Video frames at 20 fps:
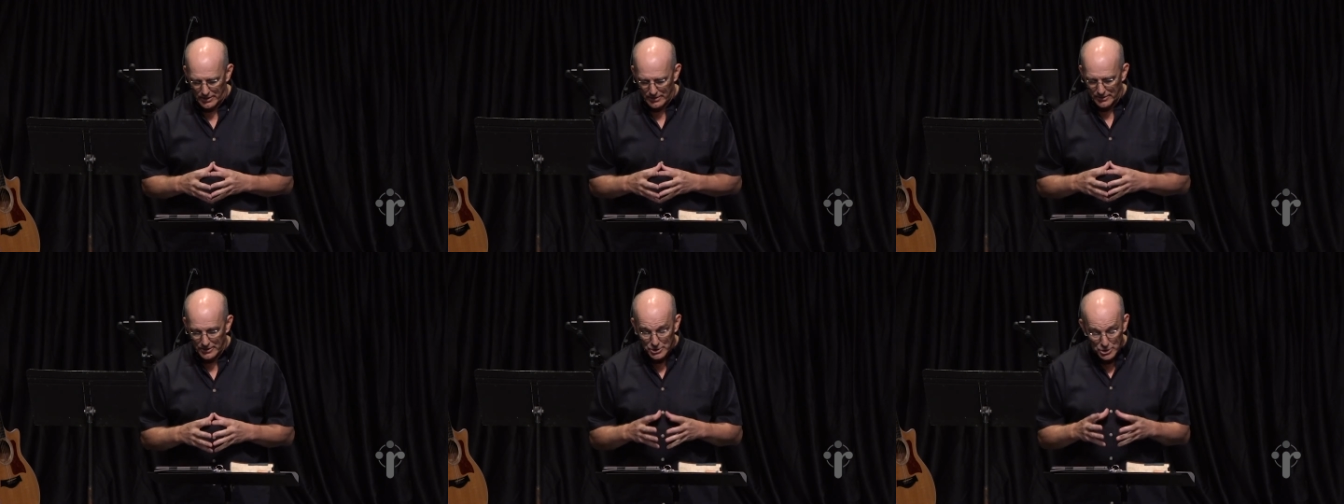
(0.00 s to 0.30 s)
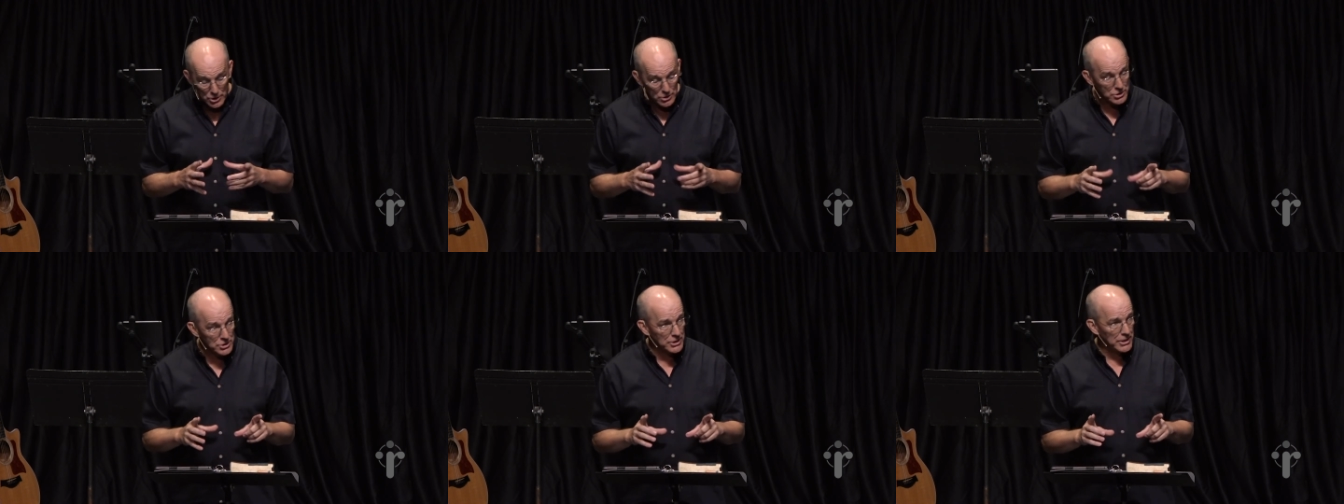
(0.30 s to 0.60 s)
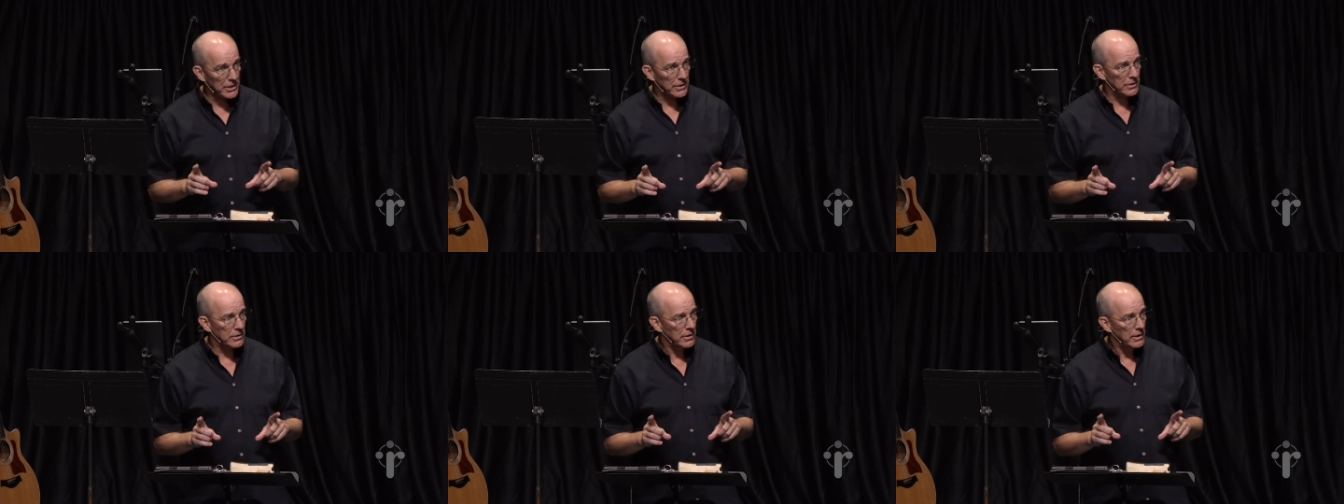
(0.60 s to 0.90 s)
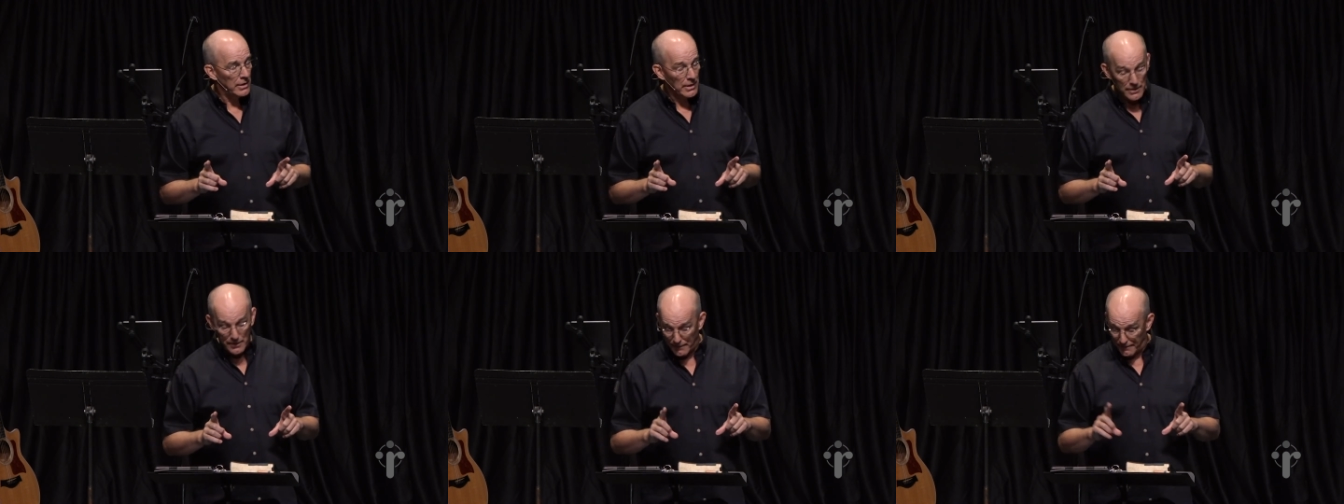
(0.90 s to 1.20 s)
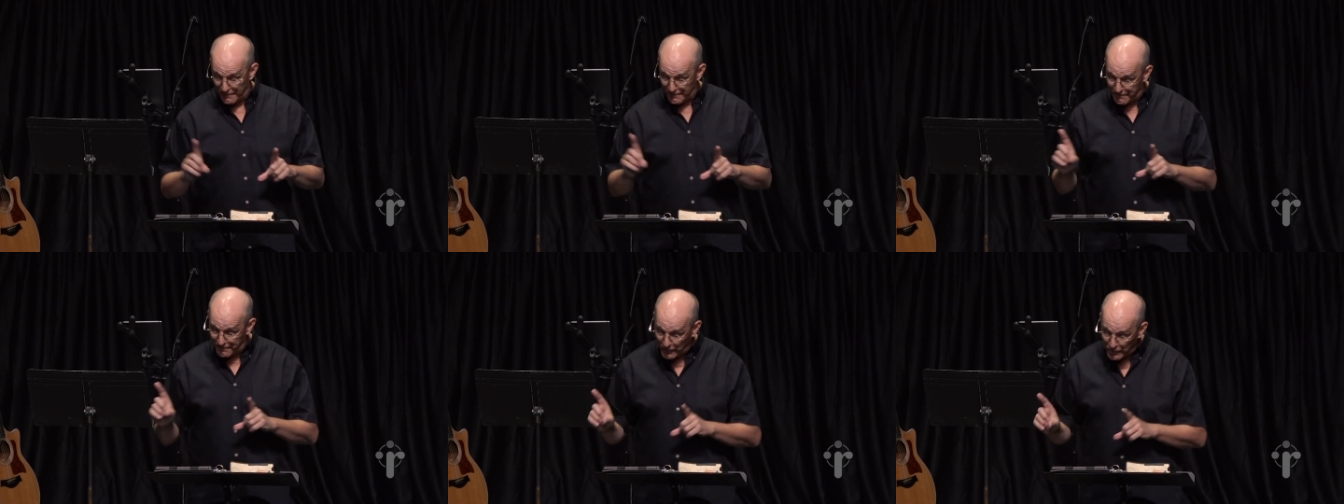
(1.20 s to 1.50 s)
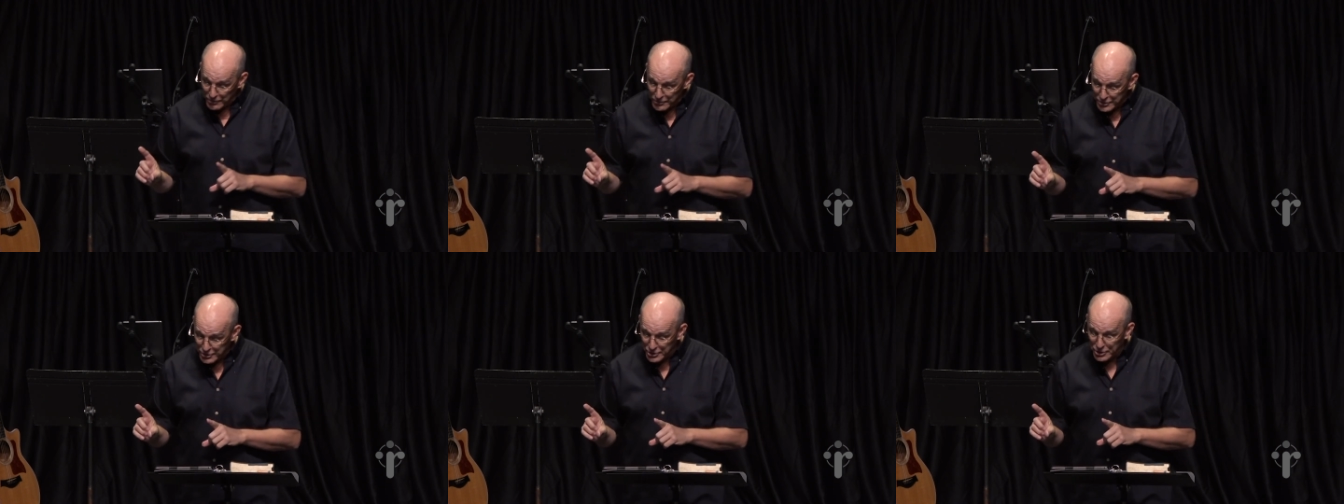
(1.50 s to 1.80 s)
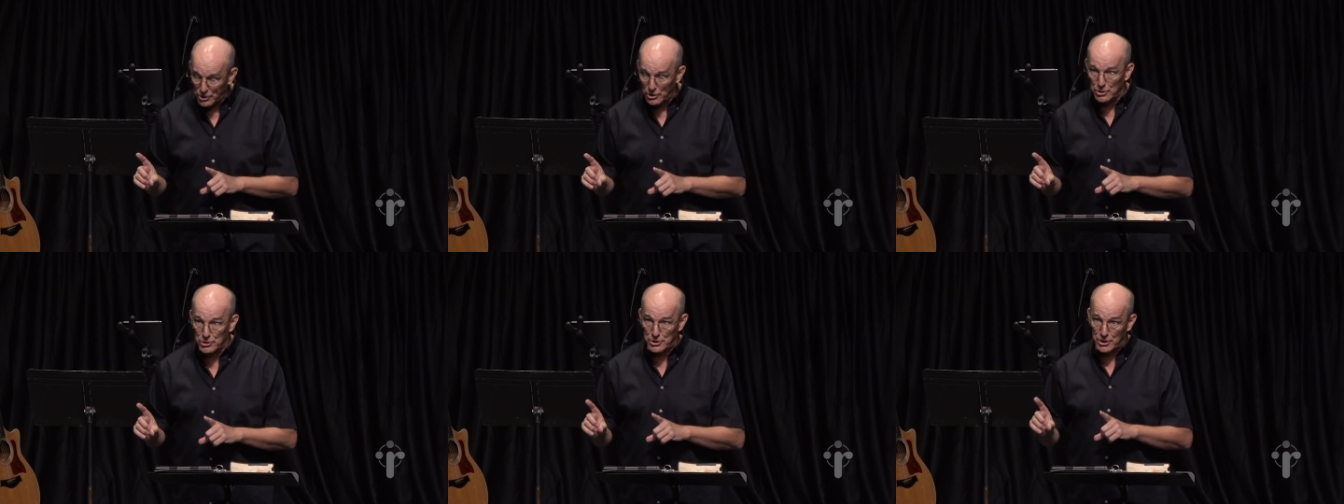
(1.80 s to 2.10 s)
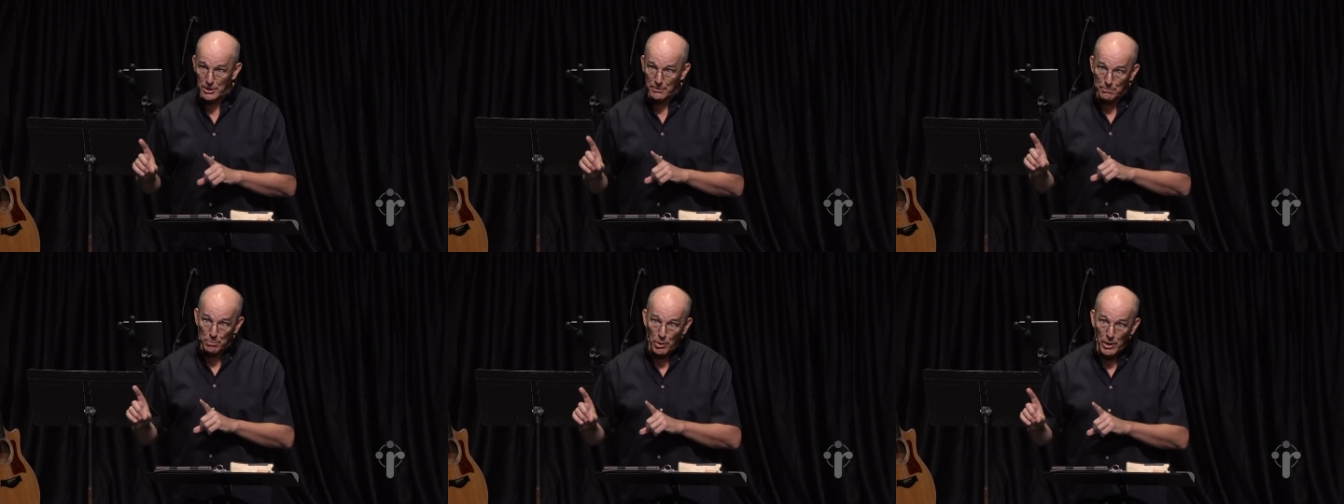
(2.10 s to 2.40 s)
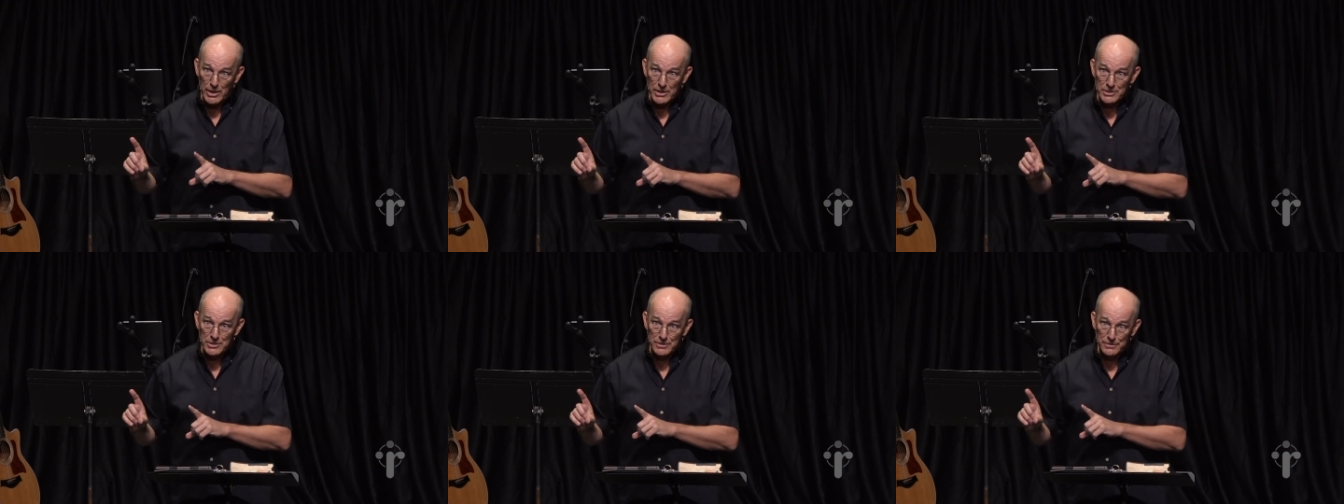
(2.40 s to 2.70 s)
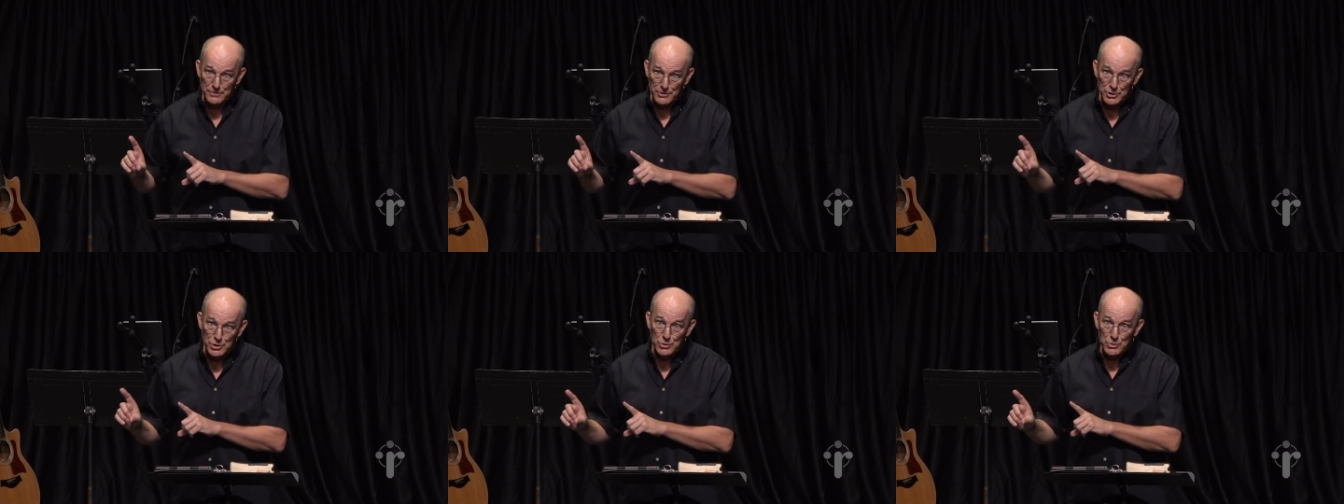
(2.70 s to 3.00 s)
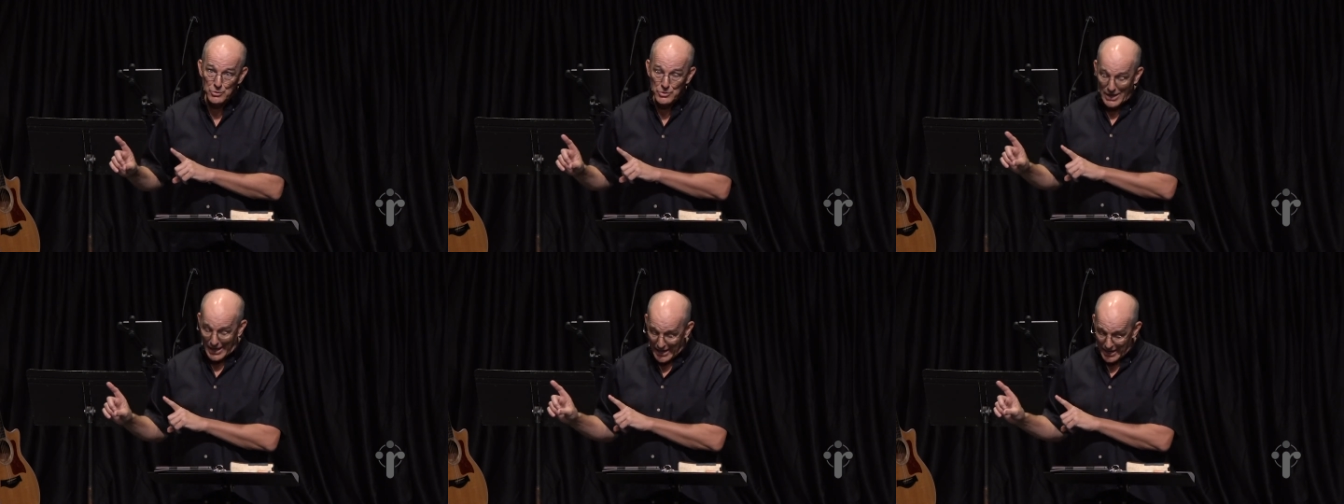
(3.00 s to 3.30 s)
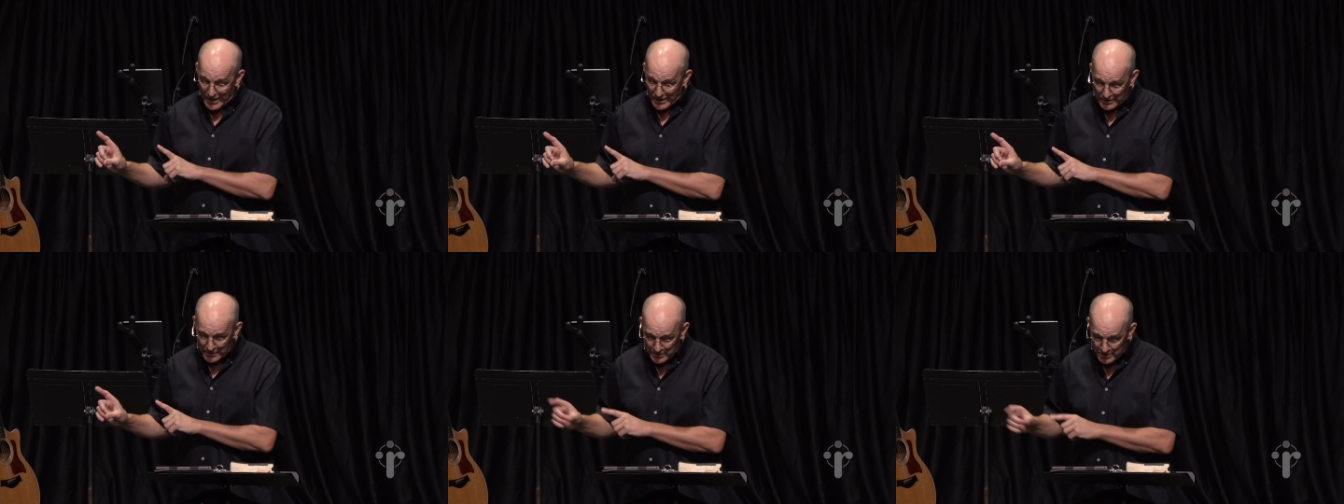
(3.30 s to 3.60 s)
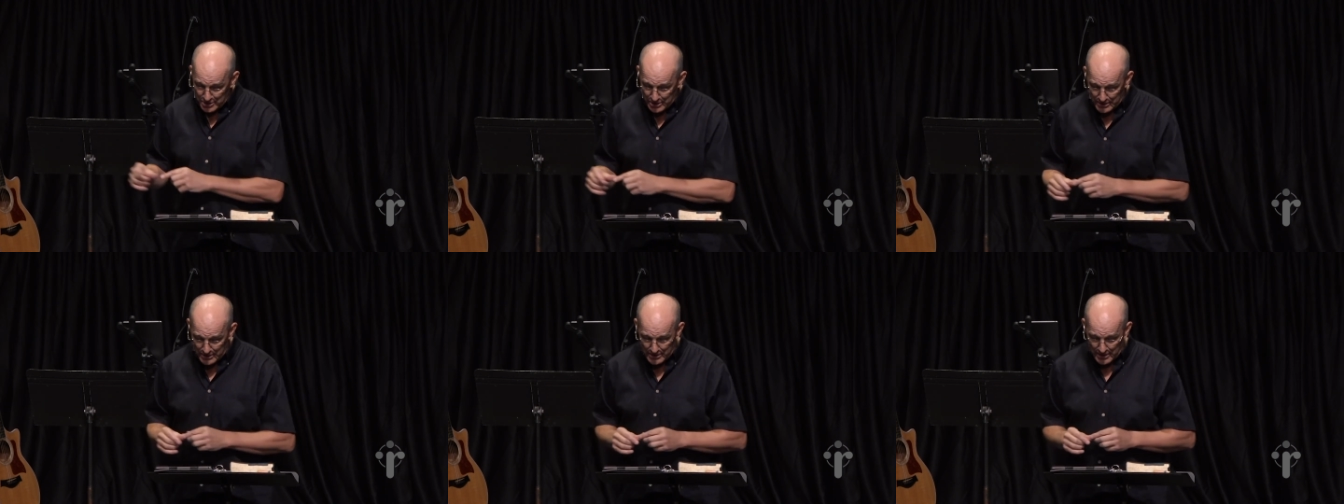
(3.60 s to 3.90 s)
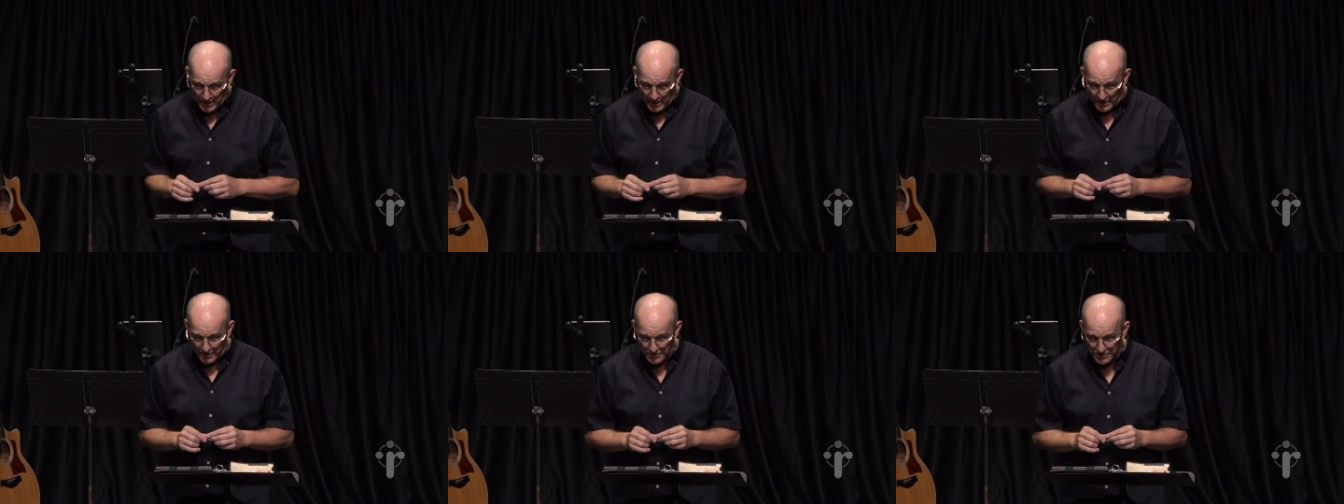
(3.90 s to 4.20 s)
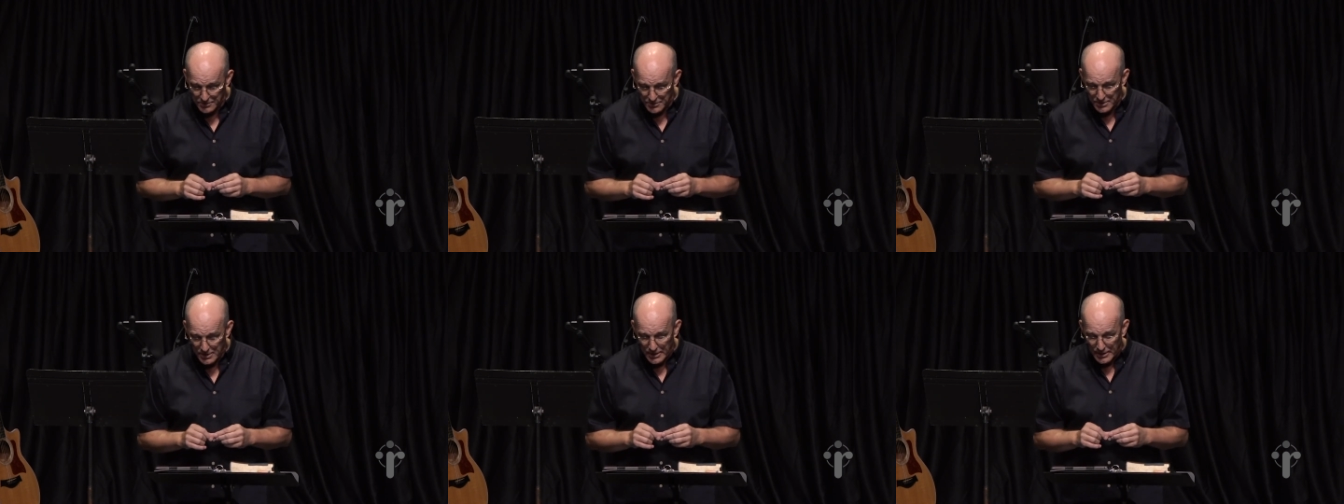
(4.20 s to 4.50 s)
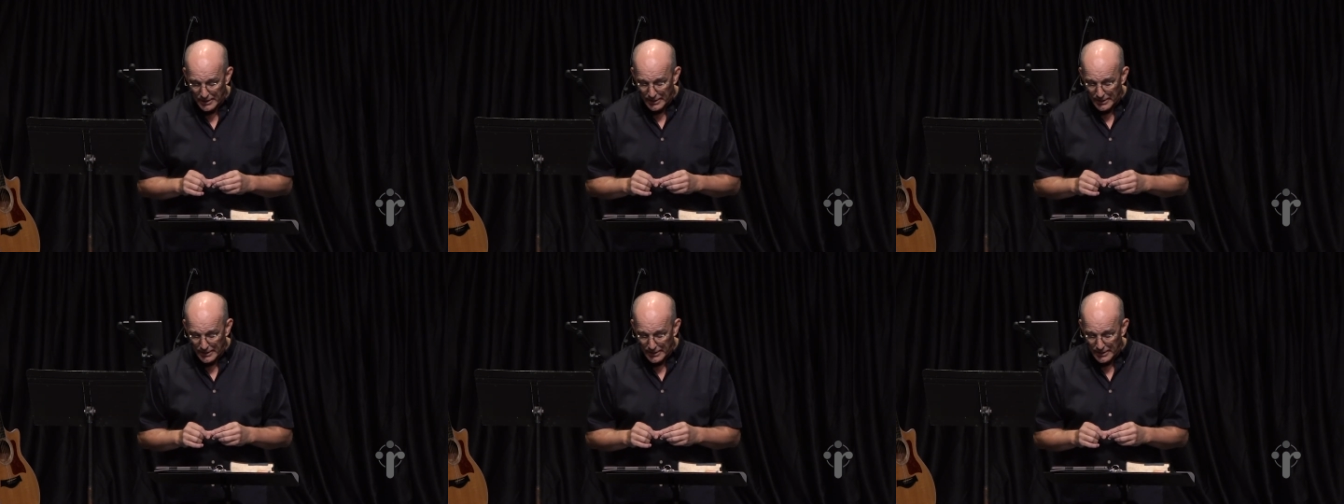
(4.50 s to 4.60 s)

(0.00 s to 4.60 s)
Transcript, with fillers: And the church there, the first church comprised of Jews and Gentiles,